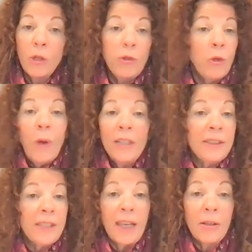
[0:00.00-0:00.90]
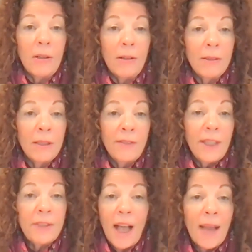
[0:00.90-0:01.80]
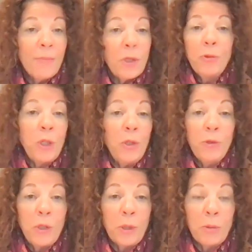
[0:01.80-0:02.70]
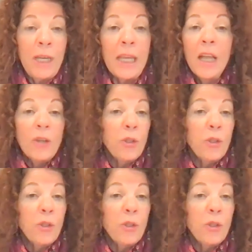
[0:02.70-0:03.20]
Do 1 cycle. You have time? Do 2, do 3.